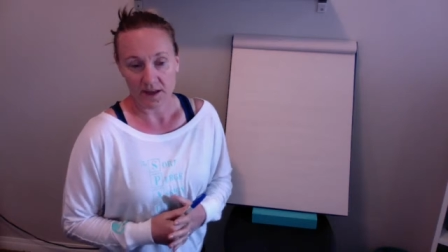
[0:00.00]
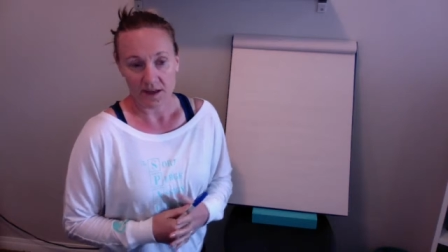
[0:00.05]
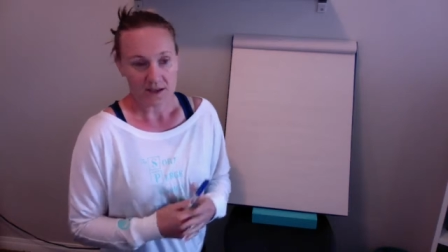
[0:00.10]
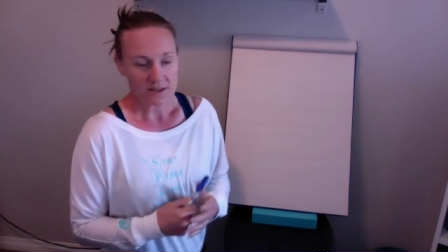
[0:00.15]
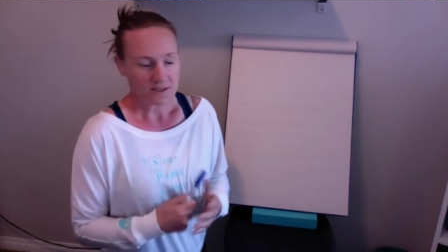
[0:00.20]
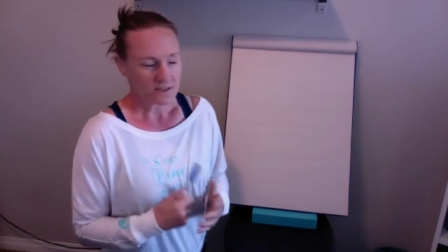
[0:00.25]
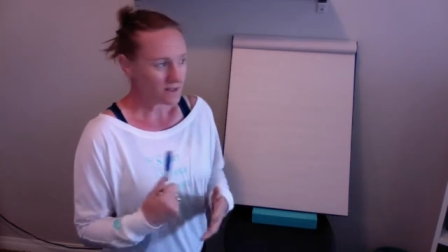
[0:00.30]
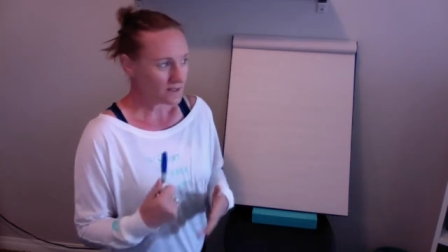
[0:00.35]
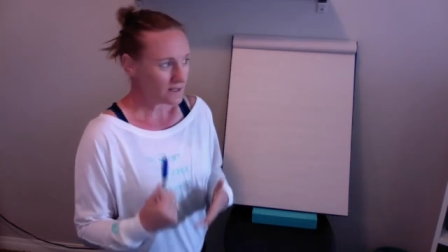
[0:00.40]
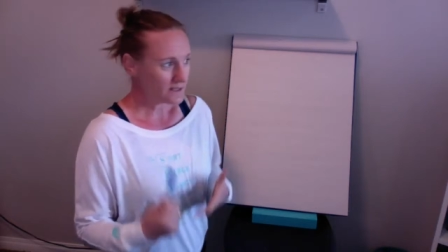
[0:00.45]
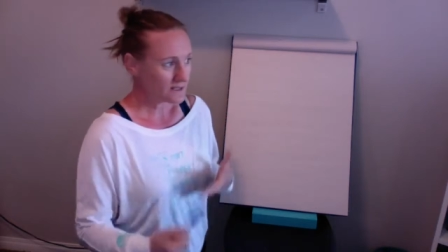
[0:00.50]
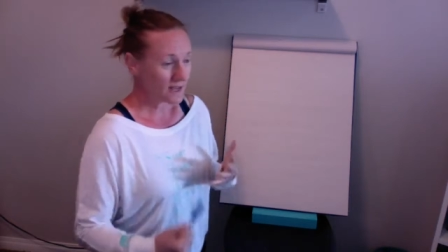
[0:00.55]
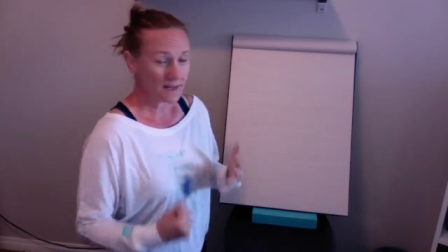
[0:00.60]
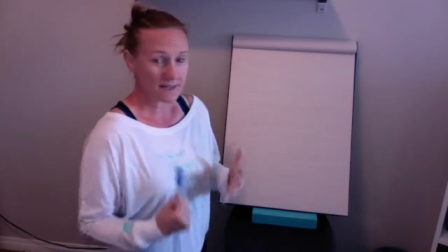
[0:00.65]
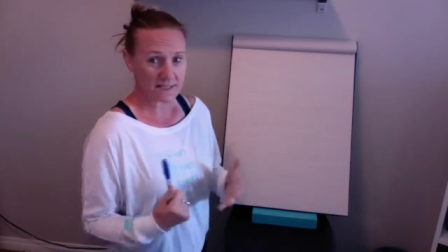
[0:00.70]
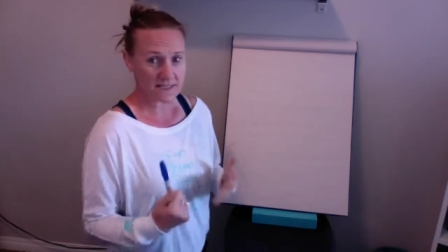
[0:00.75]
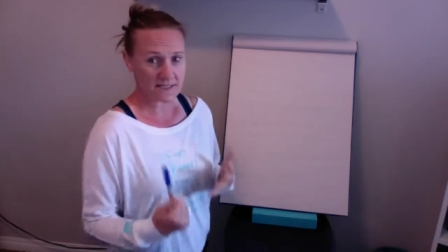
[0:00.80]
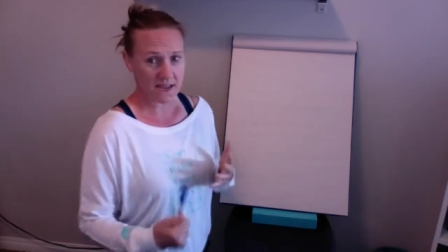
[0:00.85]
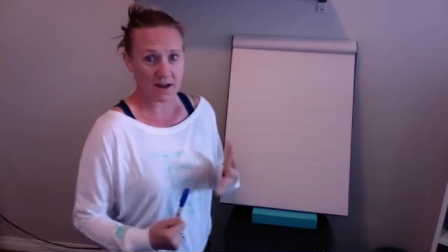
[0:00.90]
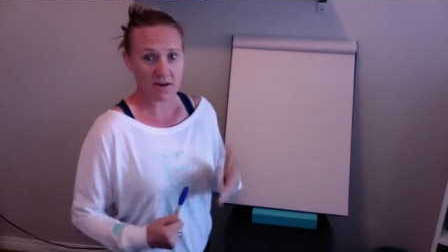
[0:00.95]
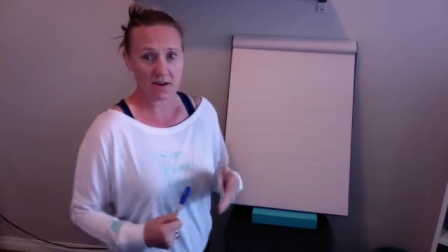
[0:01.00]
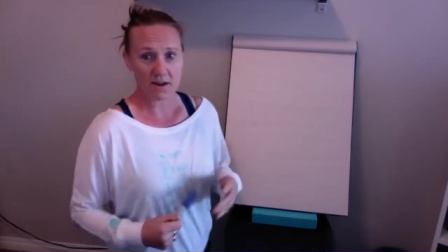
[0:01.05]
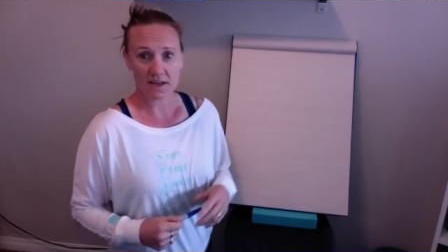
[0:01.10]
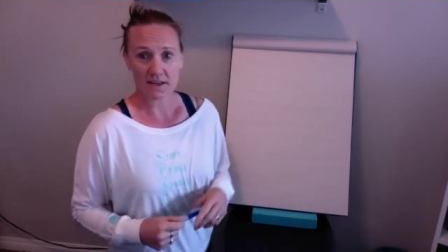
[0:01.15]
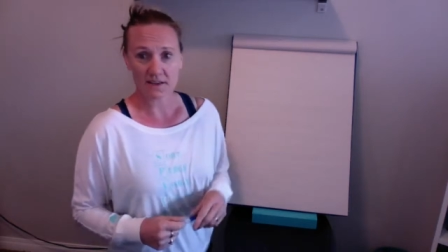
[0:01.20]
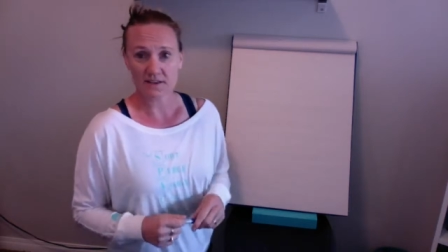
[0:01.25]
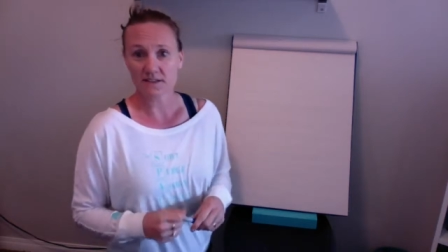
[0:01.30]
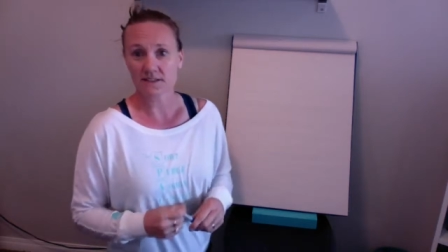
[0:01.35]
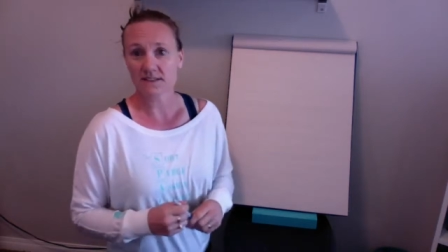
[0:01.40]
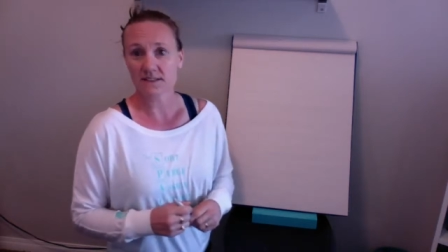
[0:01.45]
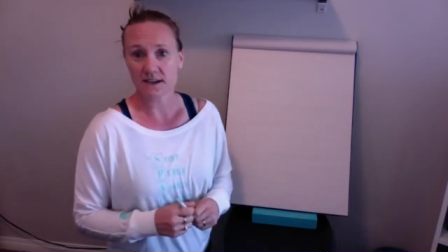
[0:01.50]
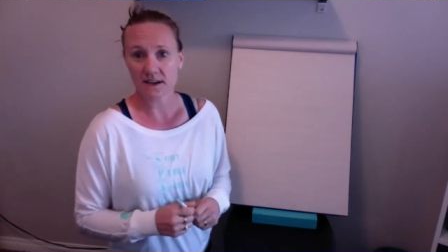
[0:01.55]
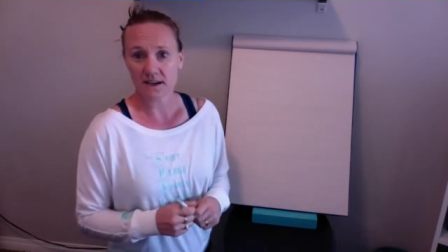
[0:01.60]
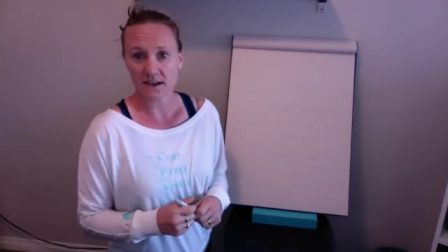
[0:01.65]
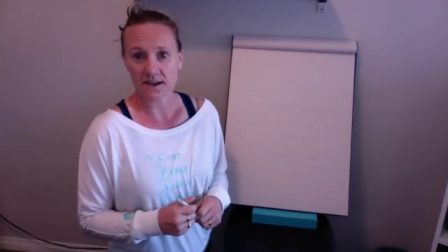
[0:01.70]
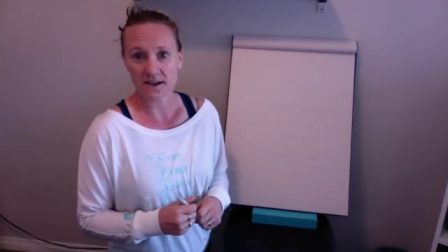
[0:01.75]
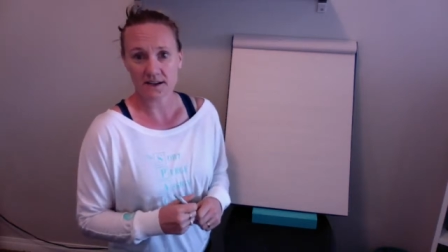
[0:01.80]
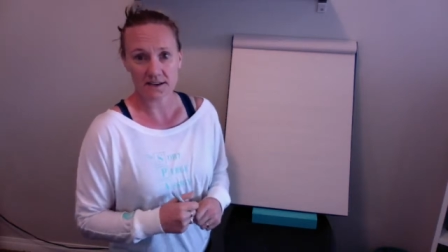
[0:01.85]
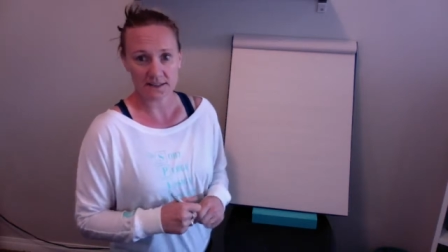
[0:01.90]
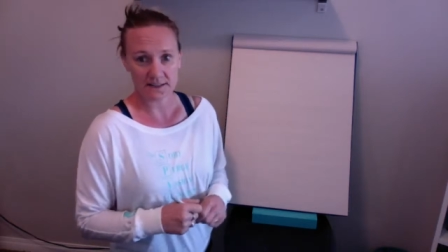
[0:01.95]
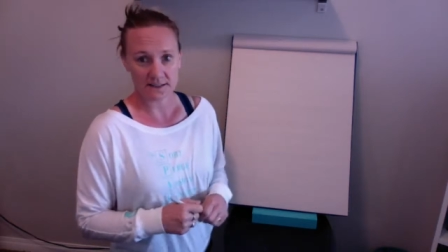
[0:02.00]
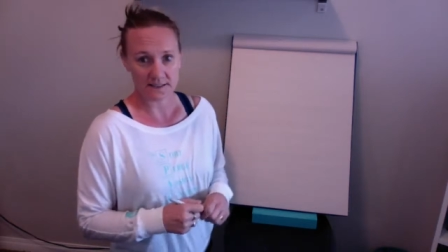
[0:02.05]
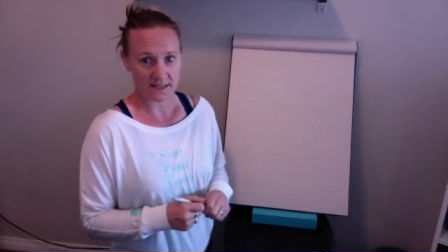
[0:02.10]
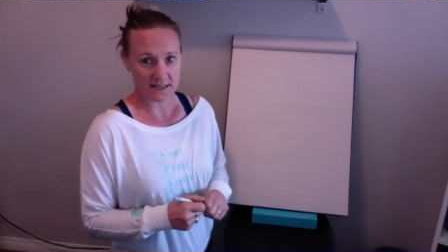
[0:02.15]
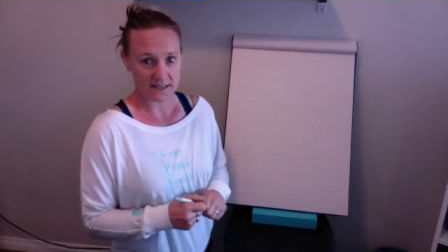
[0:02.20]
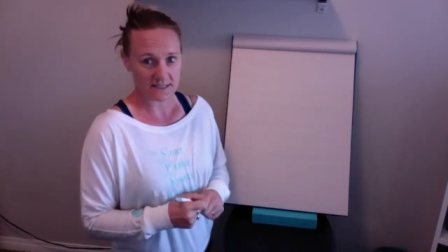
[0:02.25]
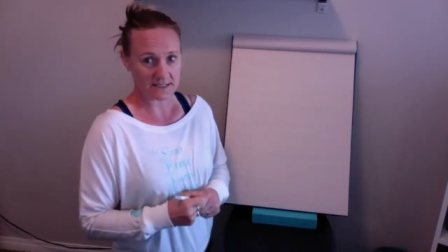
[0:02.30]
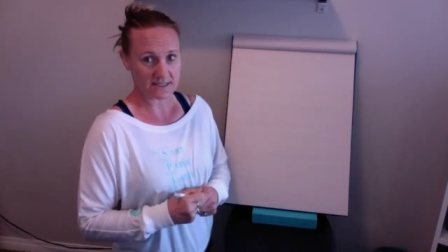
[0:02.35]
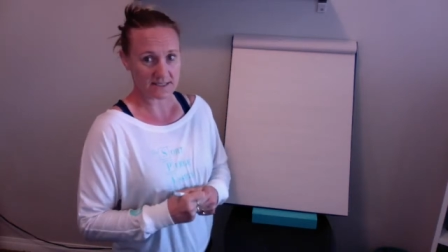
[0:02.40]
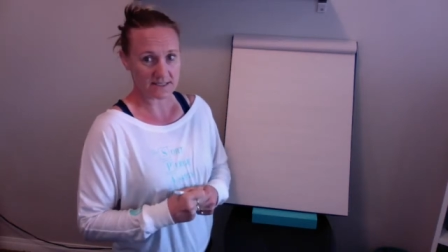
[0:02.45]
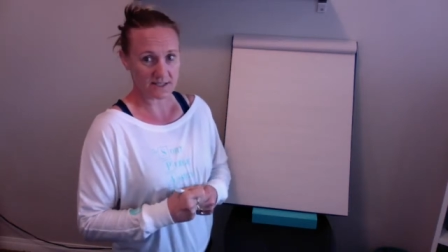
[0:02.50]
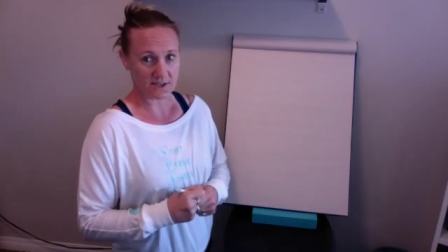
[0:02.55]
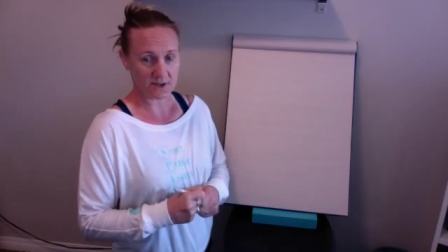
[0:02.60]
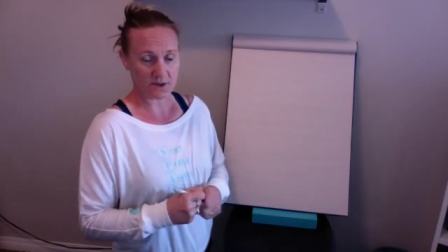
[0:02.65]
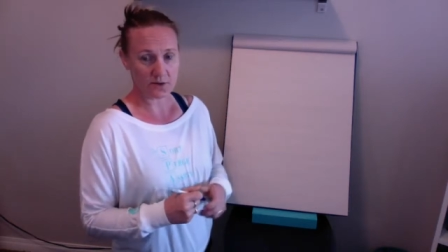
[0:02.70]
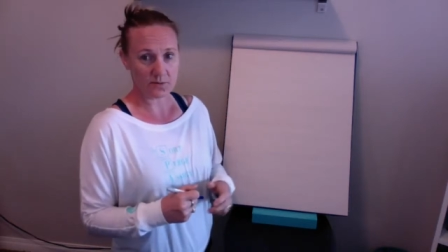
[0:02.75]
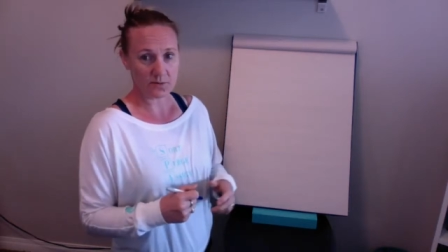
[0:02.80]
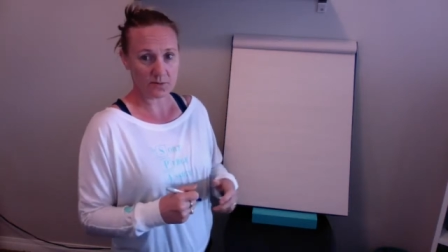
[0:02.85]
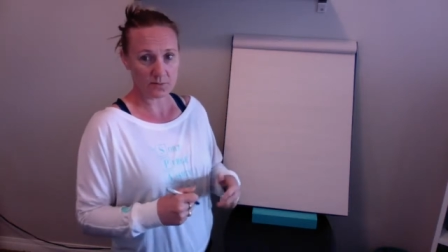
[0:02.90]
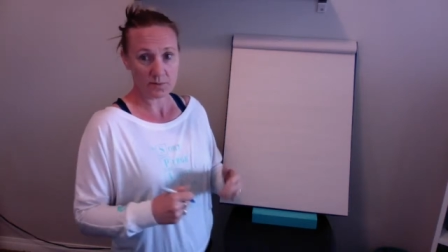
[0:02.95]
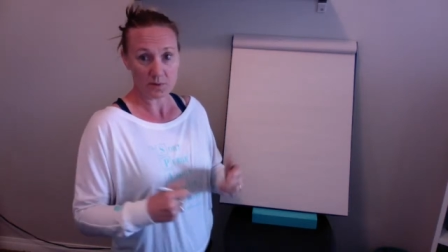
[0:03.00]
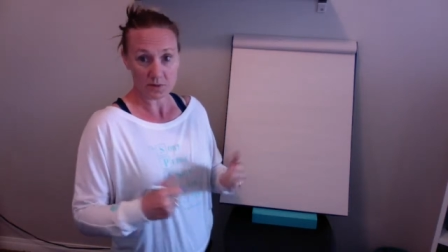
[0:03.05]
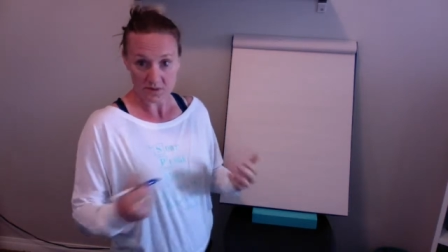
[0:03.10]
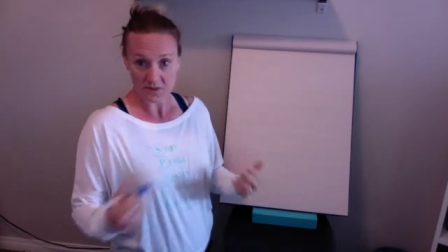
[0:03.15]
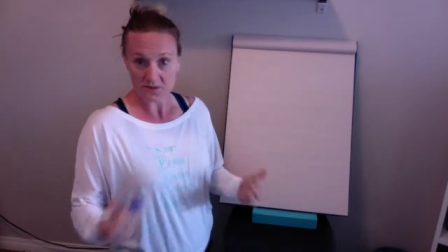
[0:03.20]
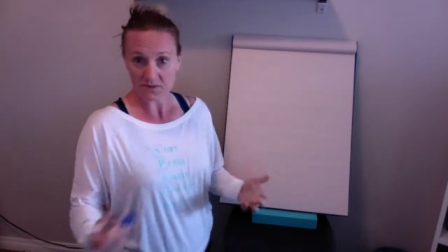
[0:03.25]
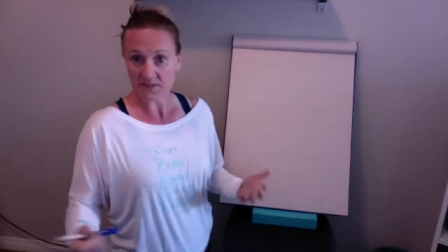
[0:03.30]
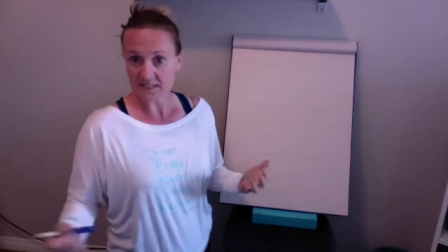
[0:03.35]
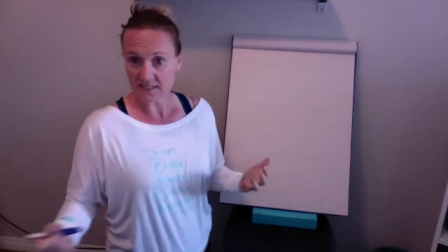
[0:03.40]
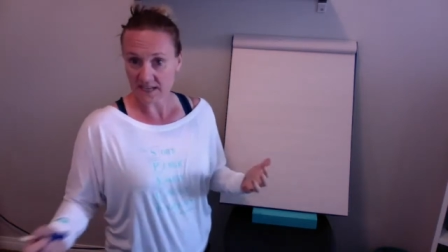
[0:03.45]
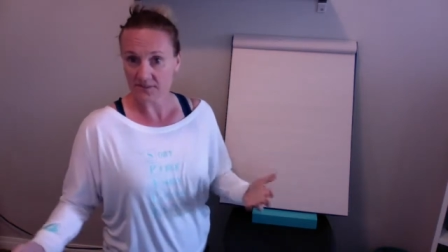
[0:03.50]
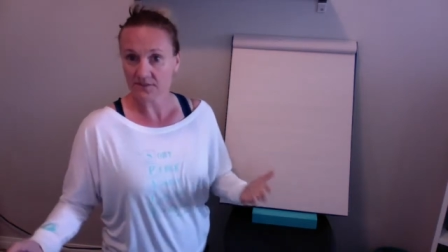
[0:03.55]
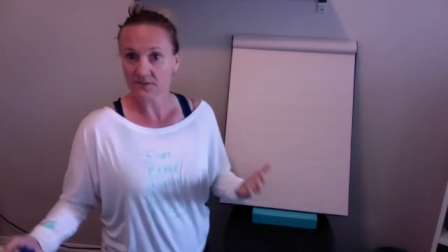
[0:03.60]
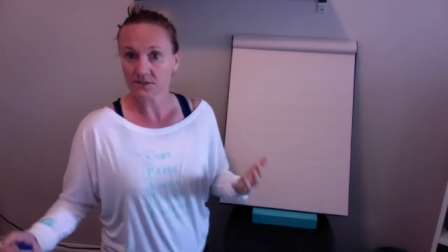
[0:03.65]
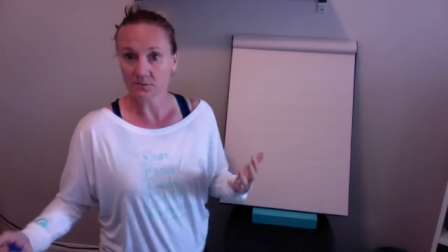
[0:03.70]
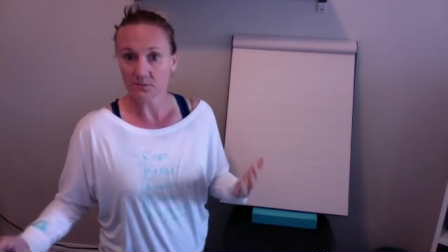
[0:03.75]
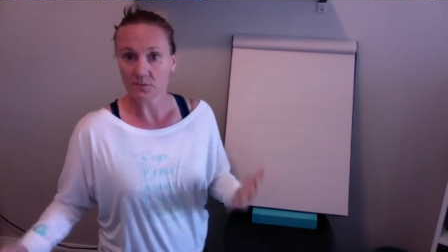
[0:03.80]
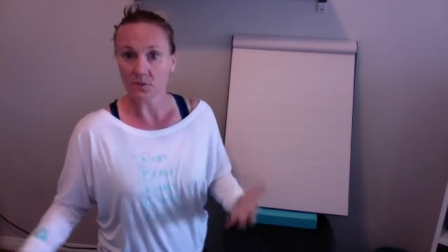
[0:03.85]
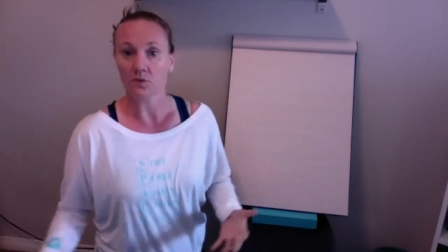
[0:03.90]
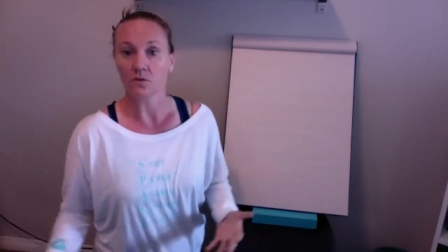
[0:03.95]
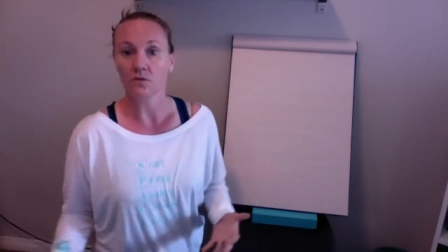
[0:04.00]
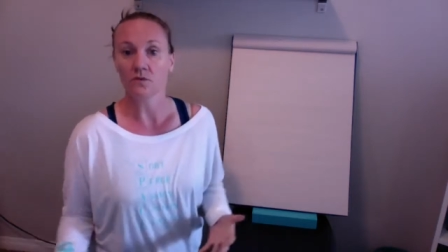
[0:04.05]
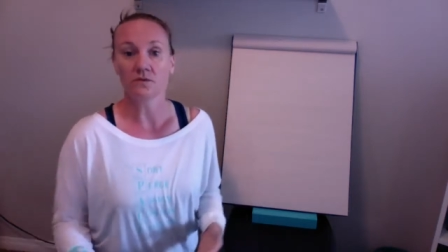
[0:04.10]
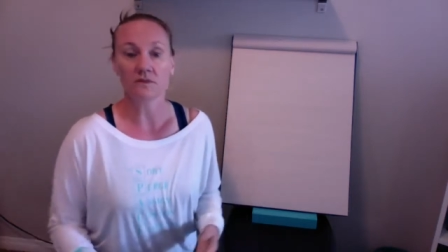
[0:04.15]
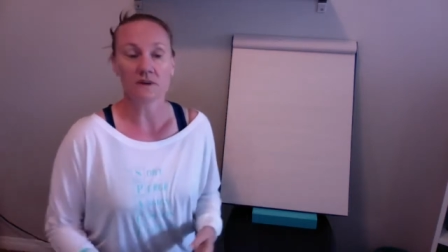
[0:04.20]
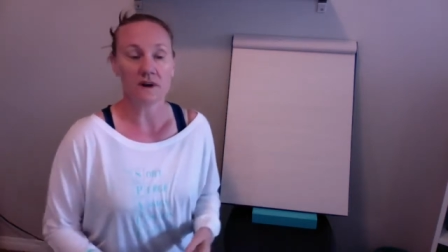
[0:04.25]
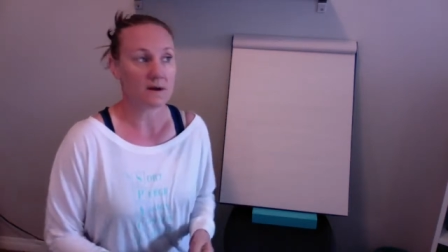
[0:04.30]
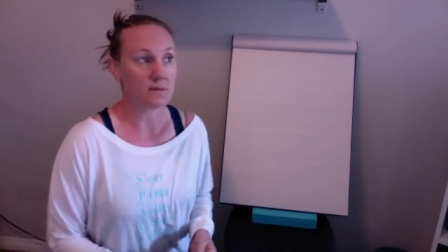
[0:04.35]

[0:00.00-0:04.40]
So that's kind of scary because most of us have to move